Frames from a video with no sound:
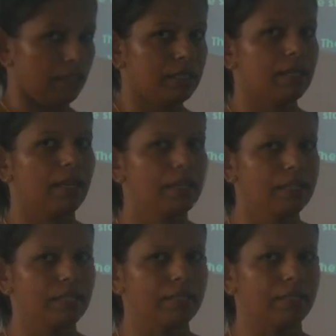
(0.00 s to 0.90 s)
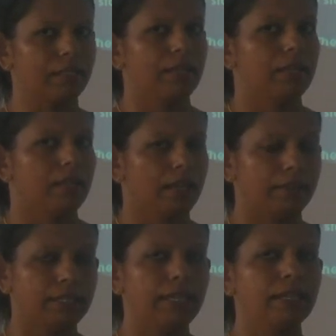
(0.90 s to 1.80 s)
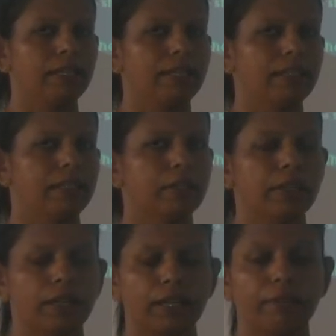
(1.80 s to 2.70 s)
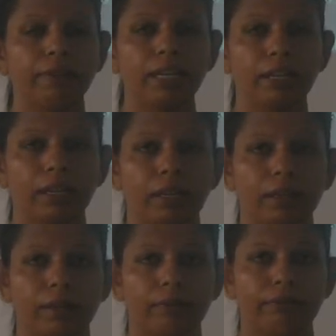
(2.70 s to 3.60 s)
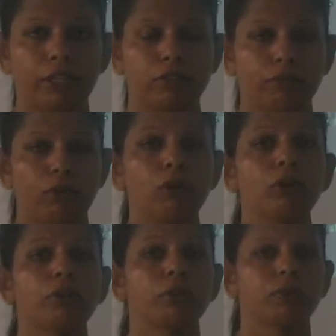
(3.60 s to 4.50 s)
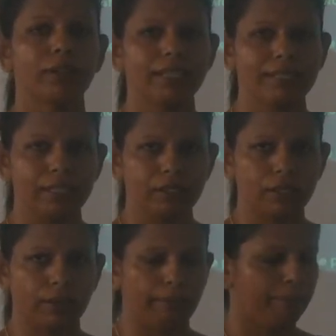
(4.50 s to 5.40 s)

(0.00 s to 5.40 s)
is acid. Then it will face for neutralization.